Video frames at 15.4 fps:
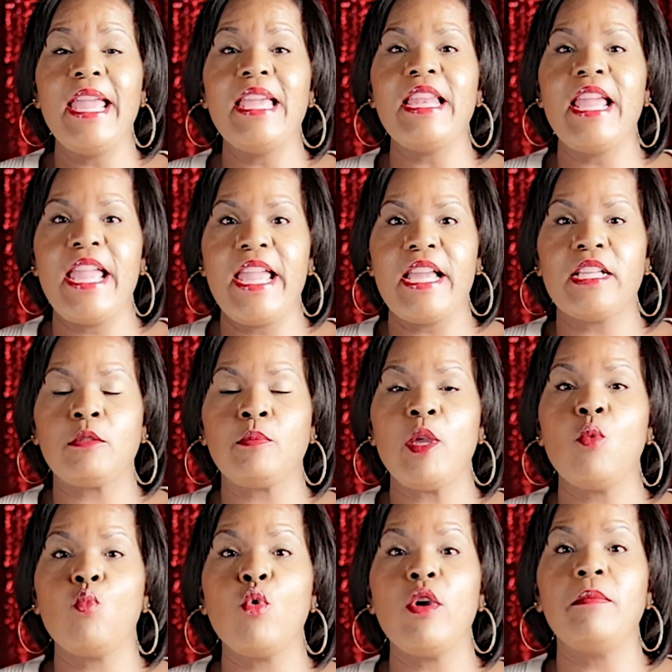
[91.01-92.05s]

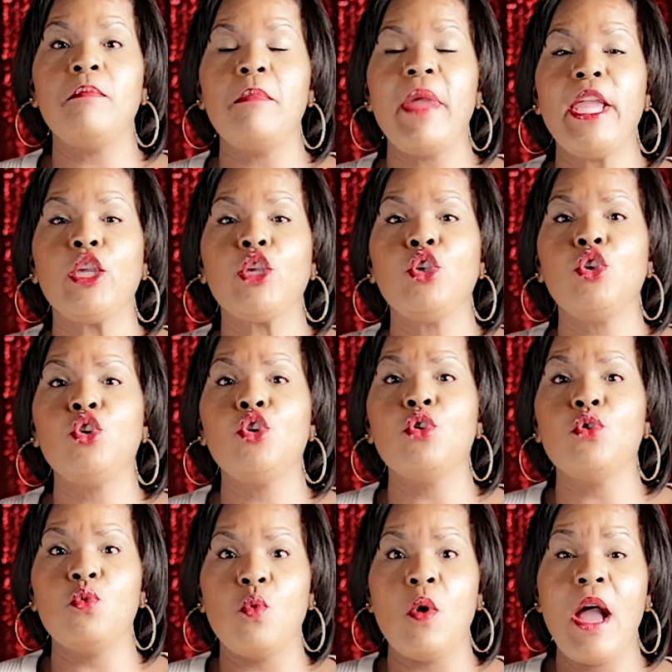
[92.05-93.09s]
enhancement would make
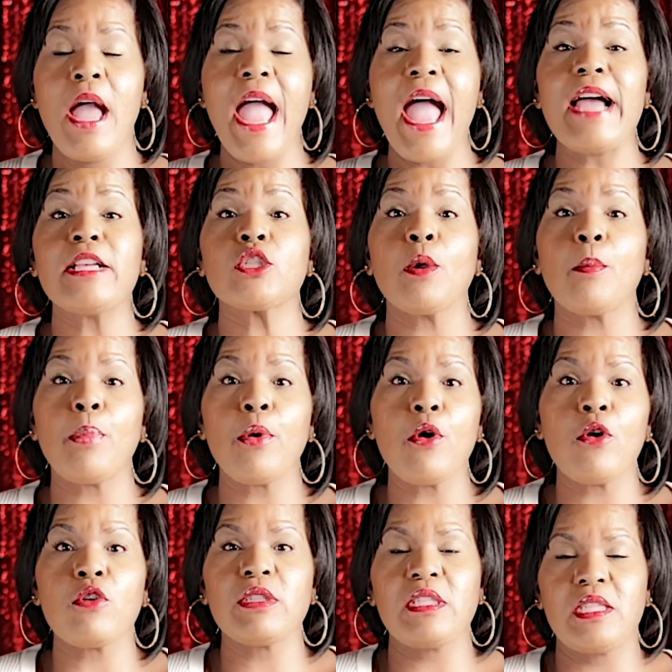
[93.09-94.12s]
you as a
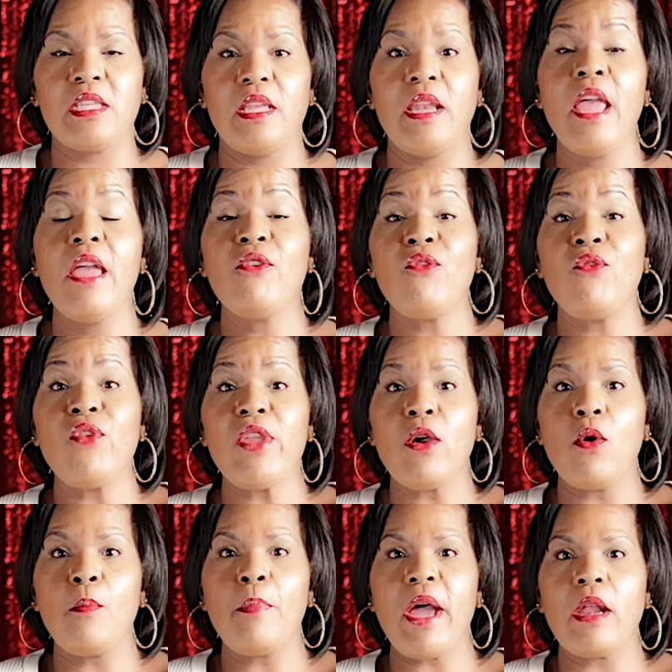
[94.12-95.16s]
person
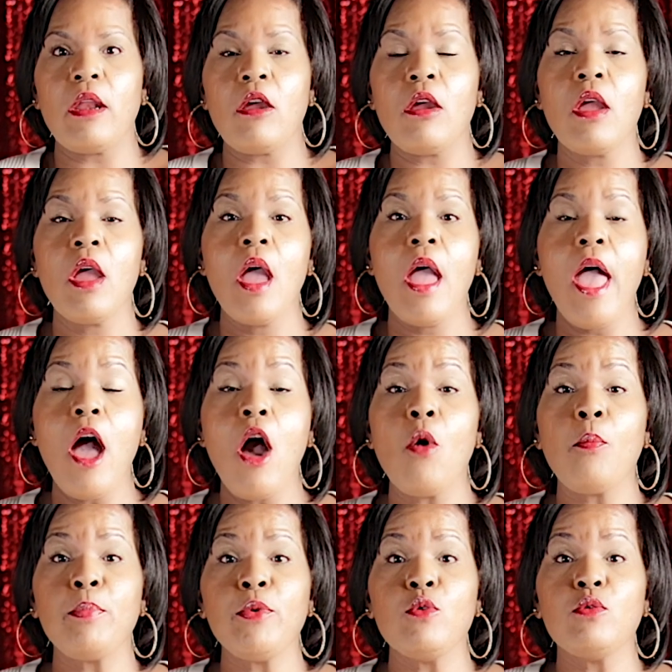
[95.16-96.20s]
feel better,
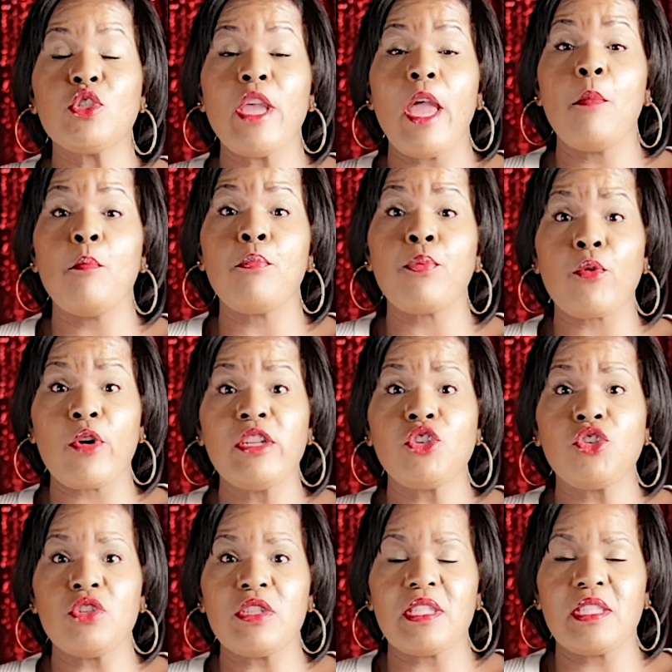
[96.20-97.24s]
help you to
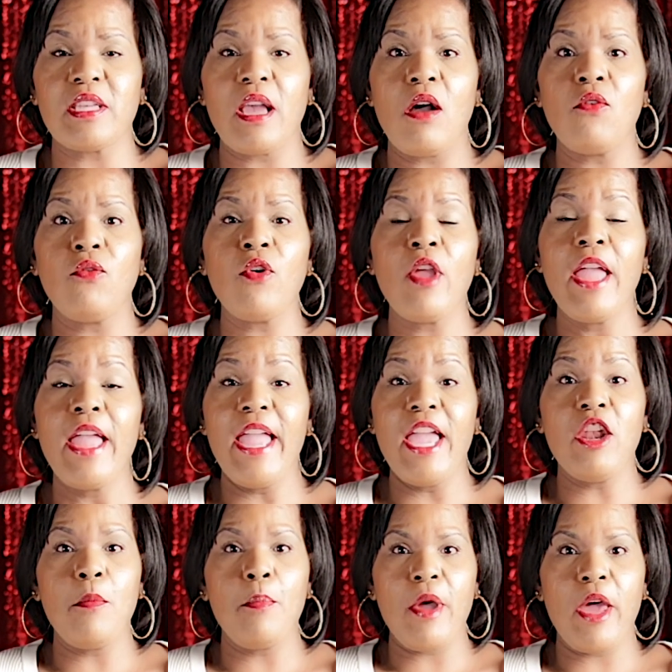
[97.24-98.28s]
embrace yourself
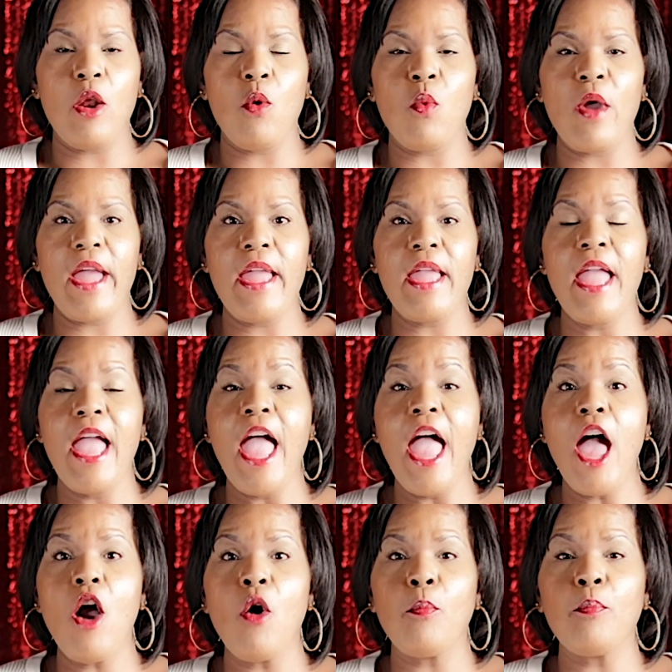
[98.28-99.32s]
in a better way,
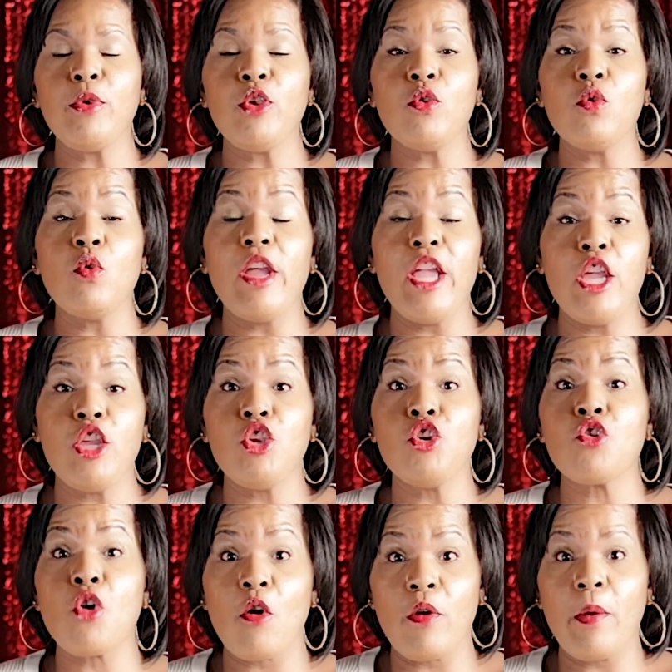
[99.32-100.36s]
help you, in
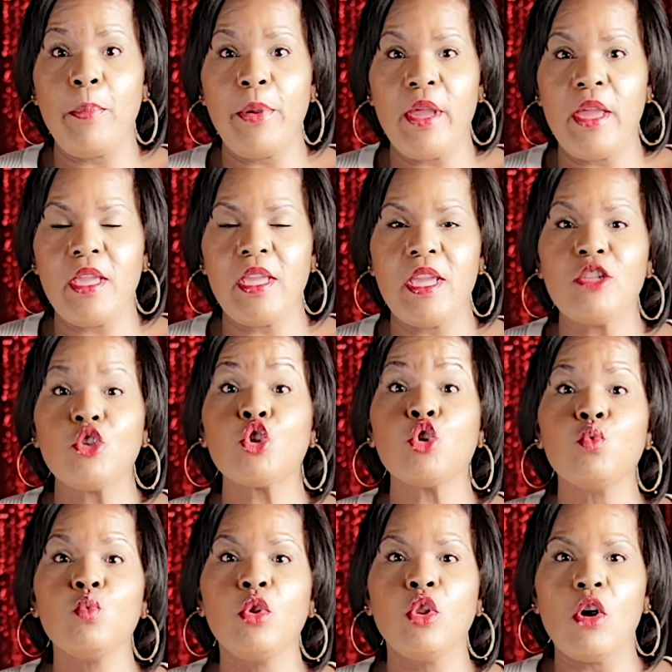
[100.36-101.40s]
your opinion,
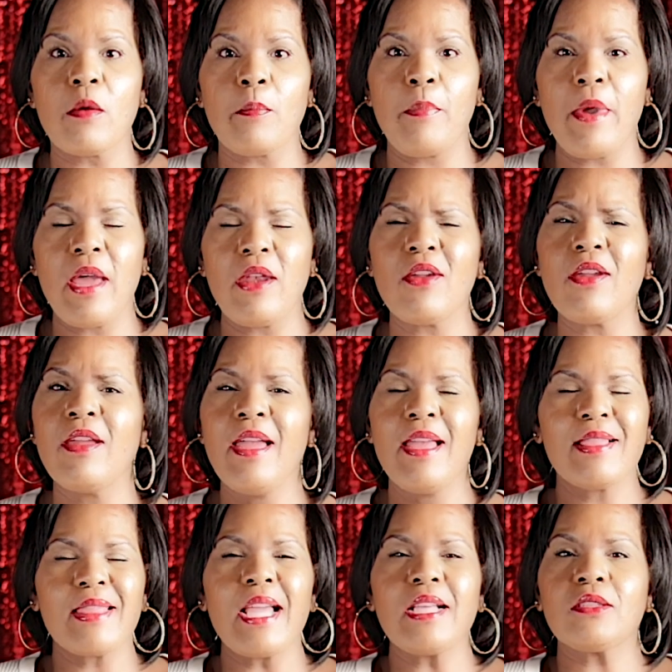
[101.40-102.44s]
to look better,
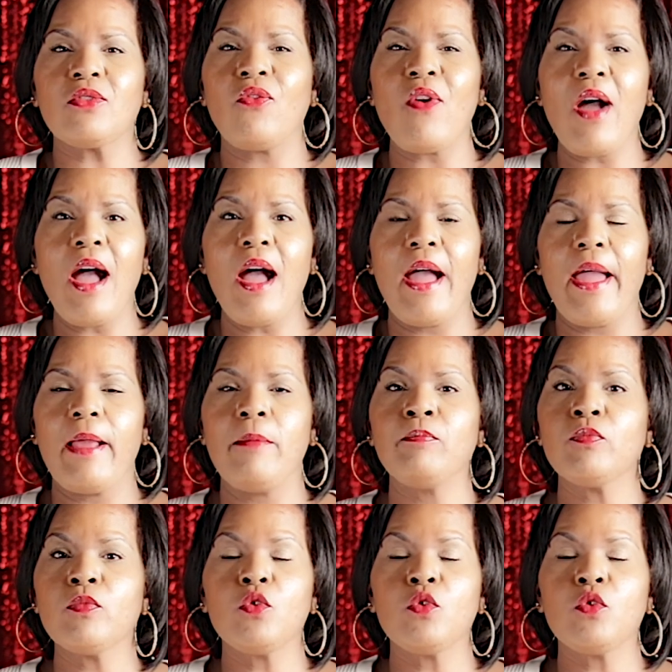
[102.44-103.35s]
that's fine.